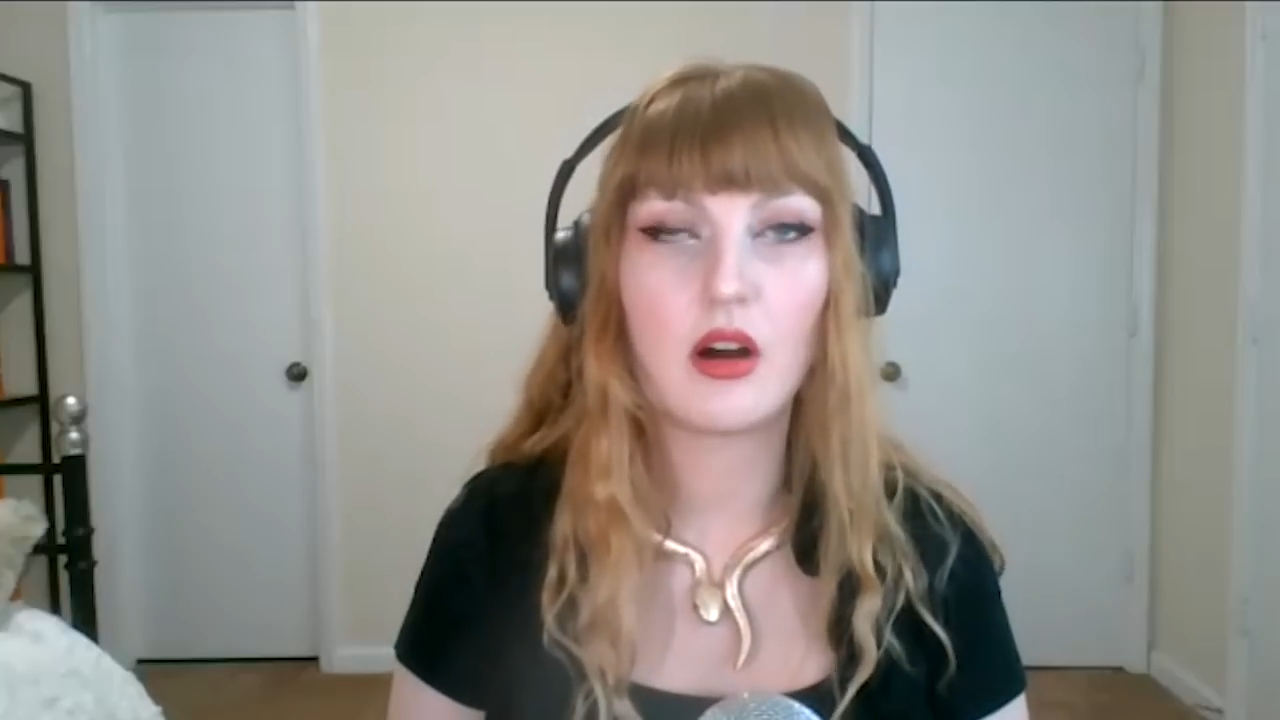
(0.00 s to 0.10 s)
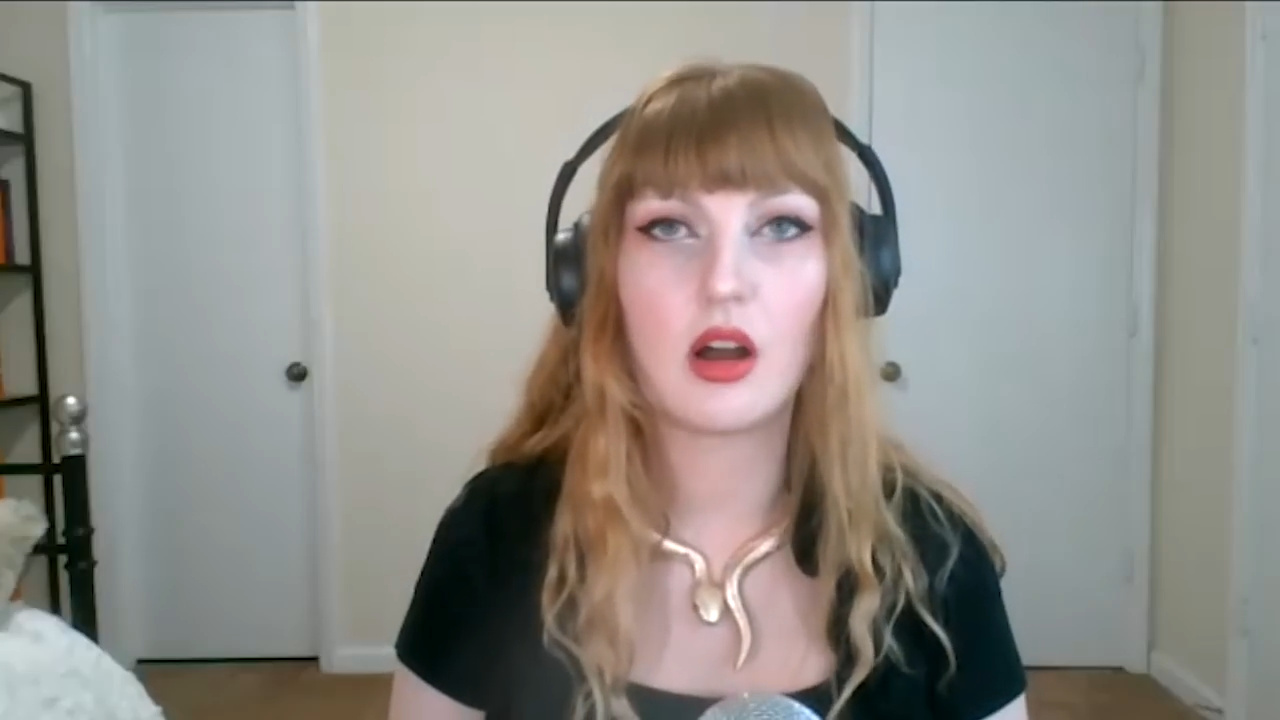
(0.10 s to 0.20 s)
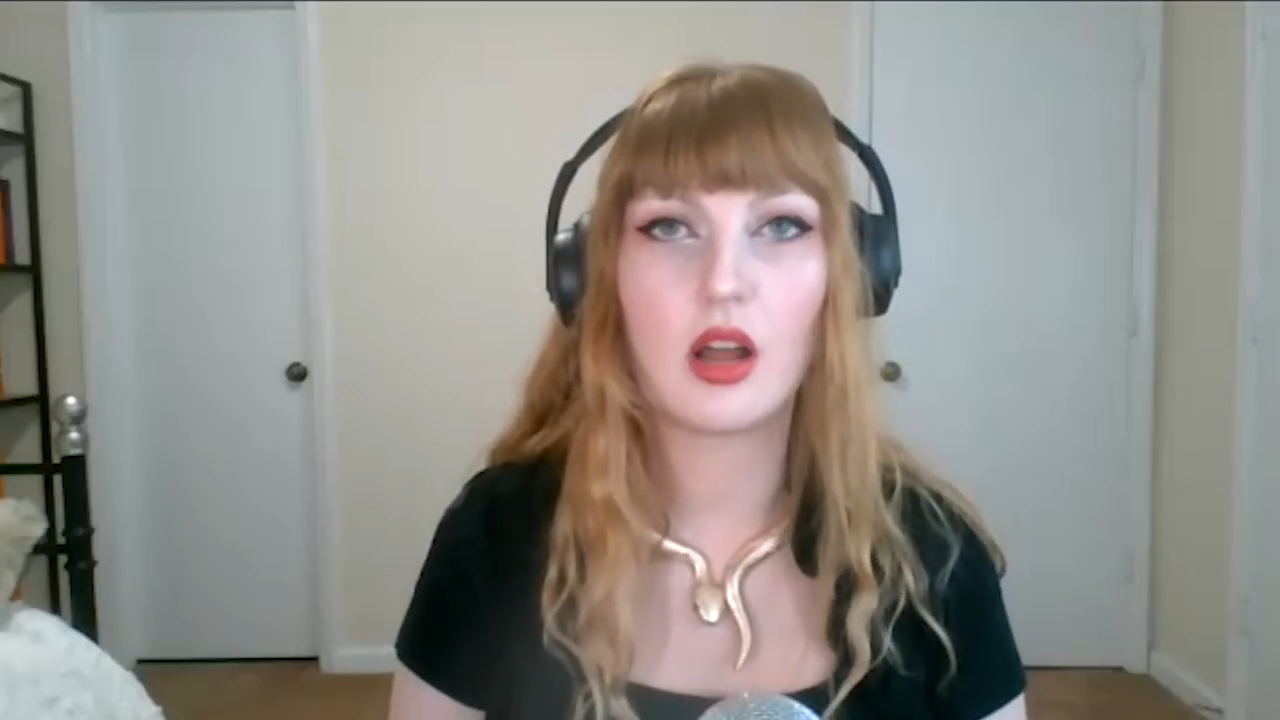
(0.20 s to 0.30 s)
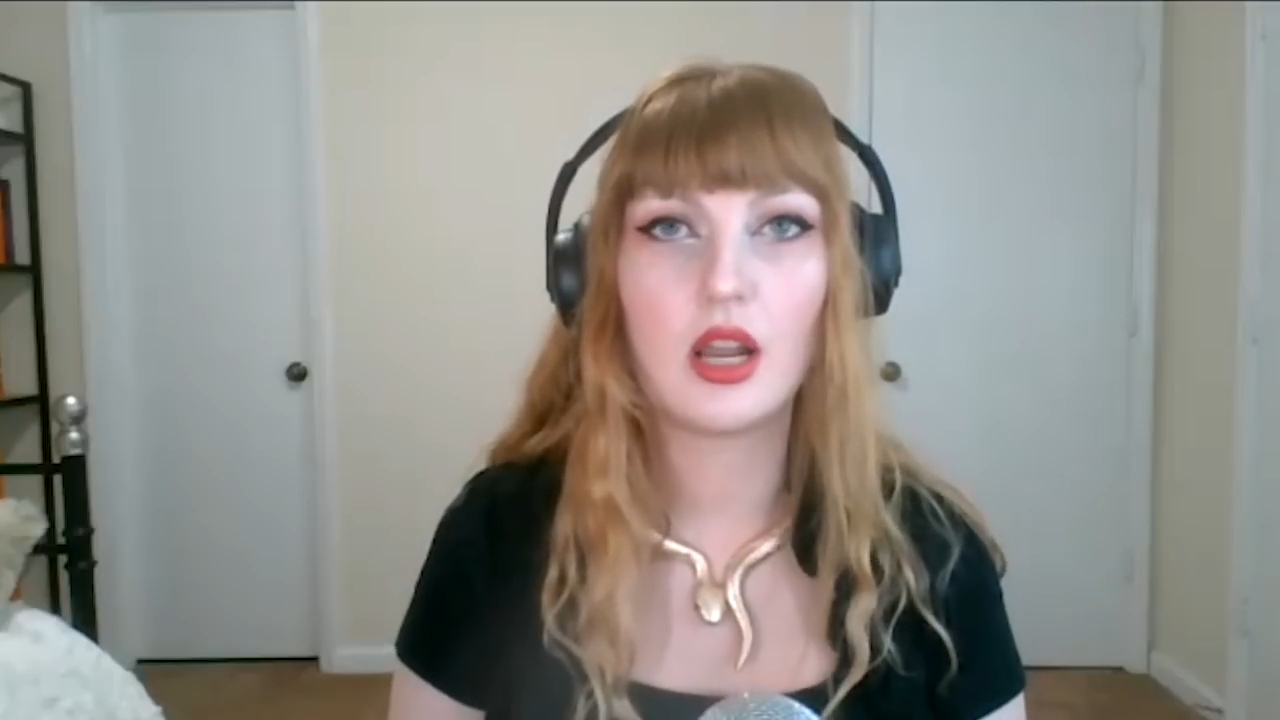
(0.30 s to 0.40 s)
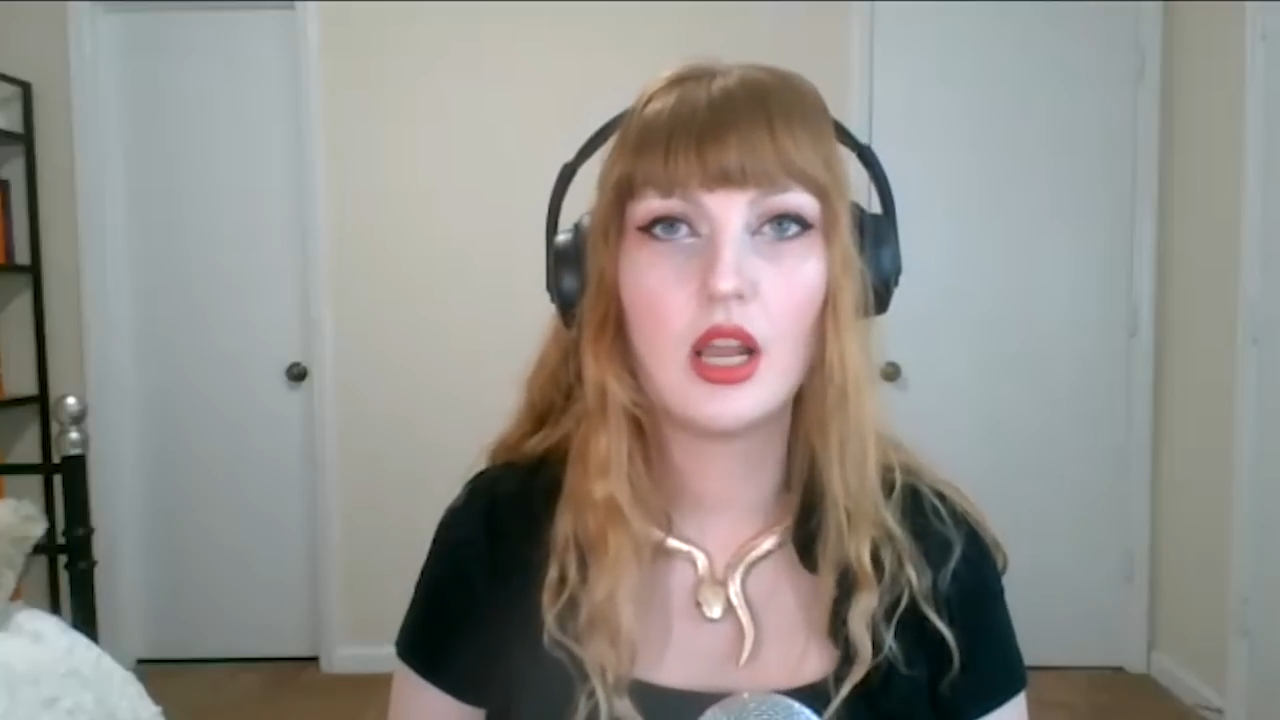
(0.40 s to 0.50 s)

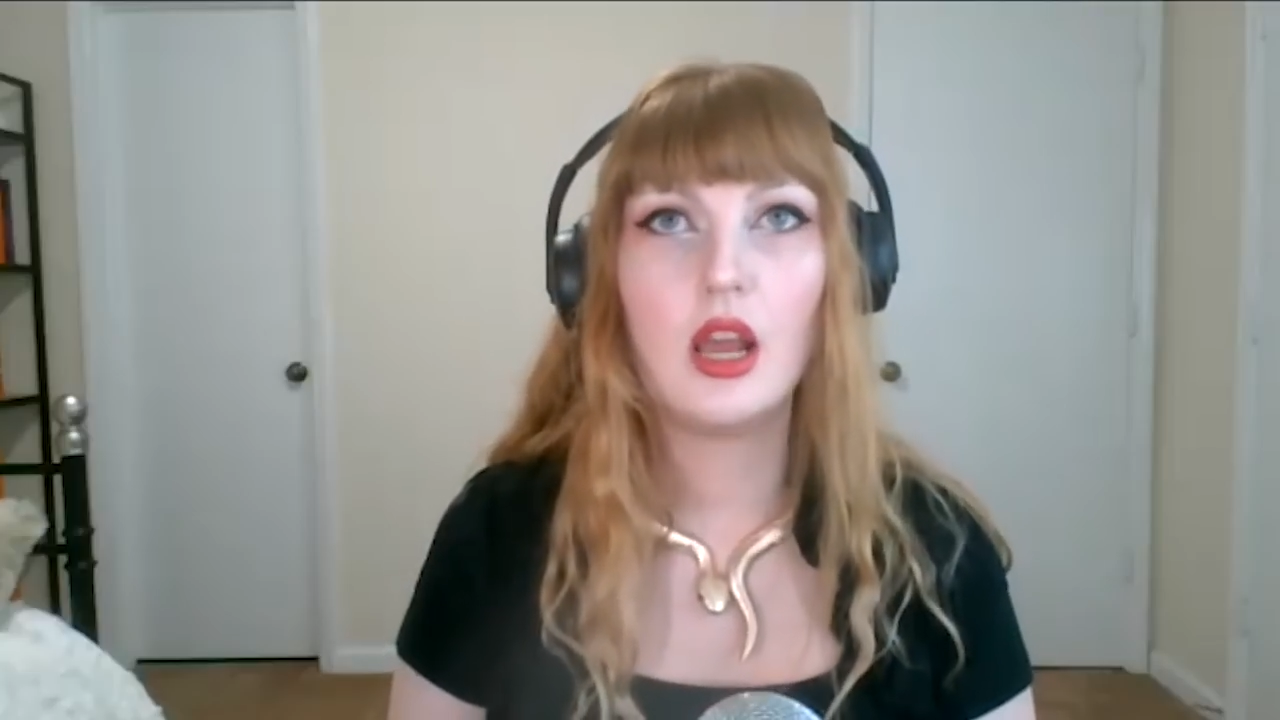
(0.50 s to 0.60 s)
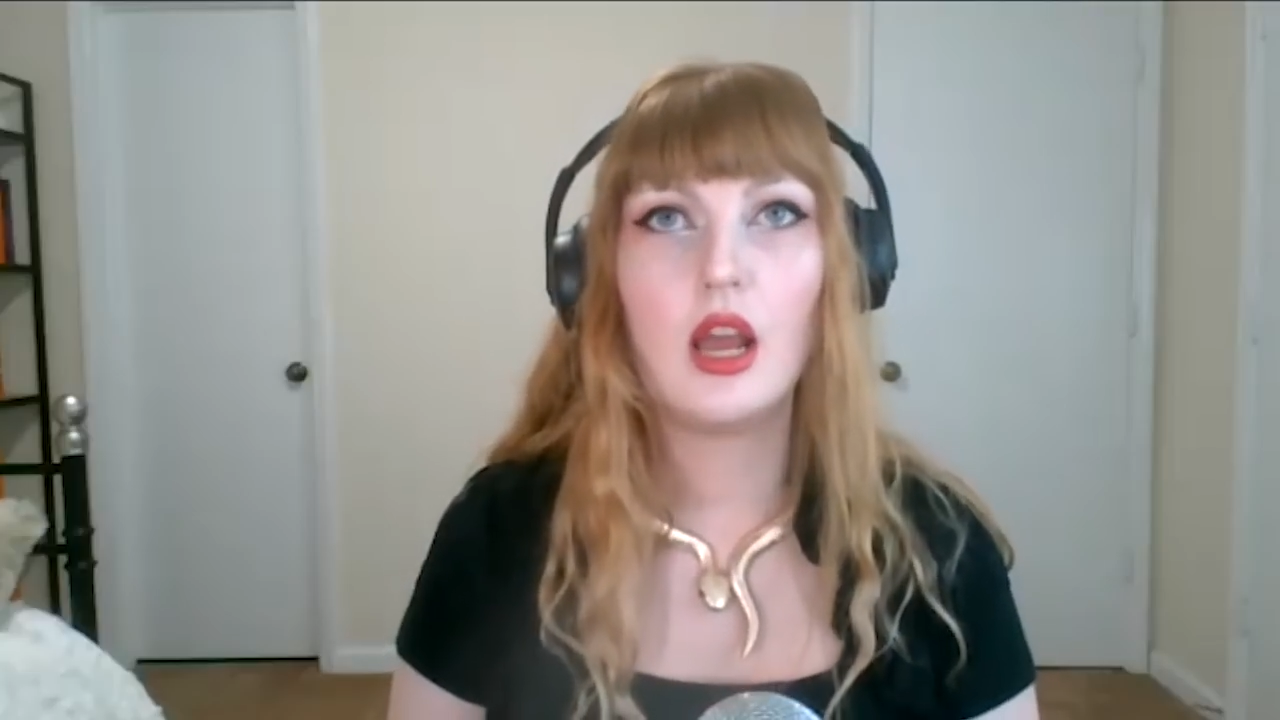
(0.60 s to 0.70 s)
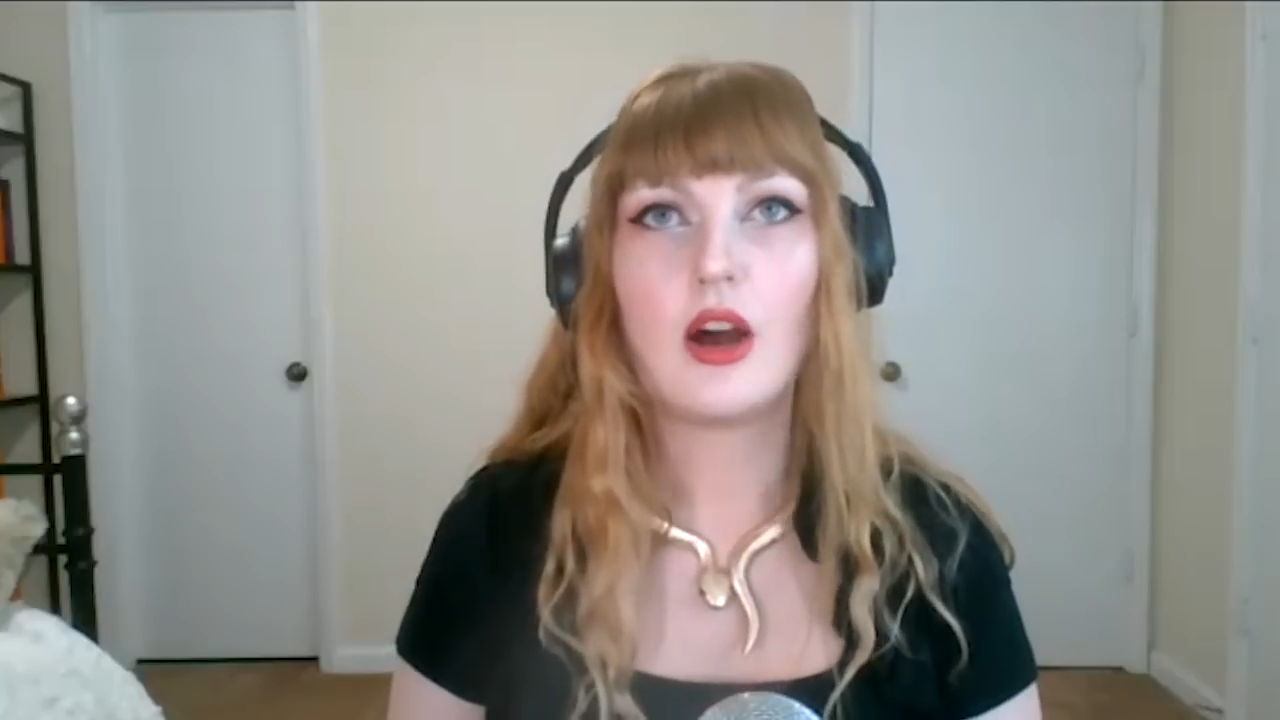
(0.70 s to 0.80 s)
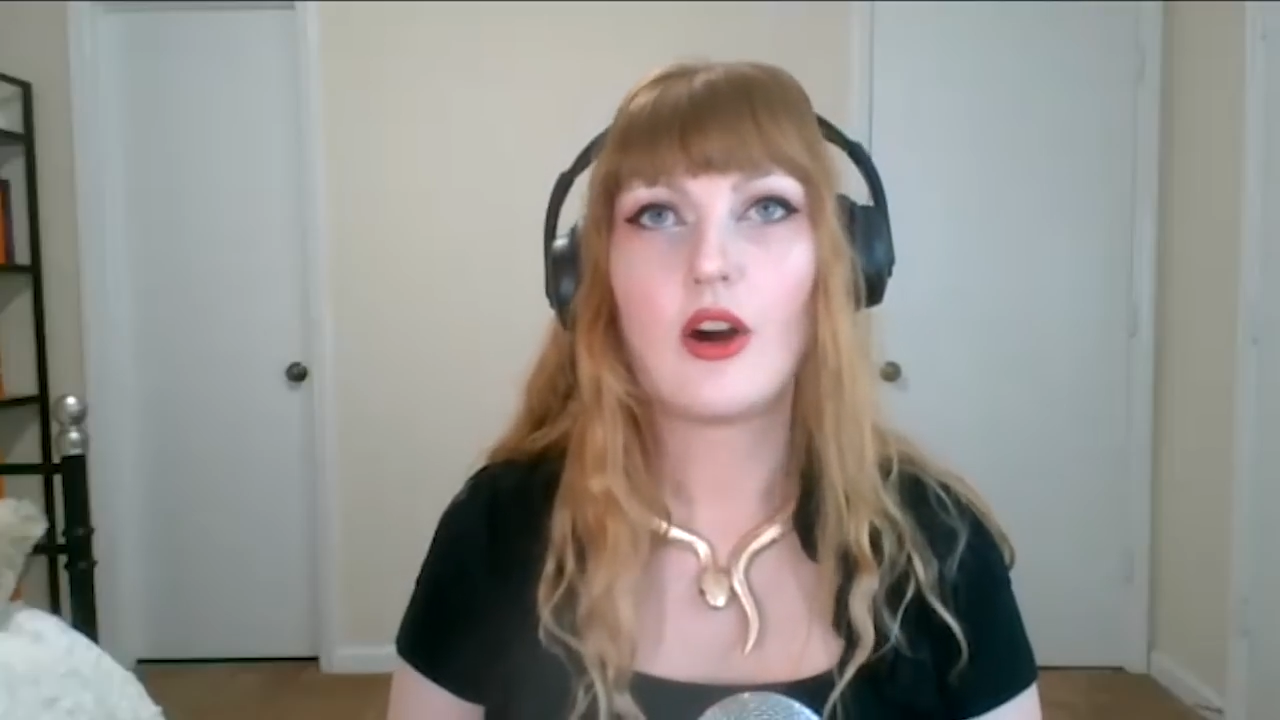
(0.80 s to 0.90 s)
on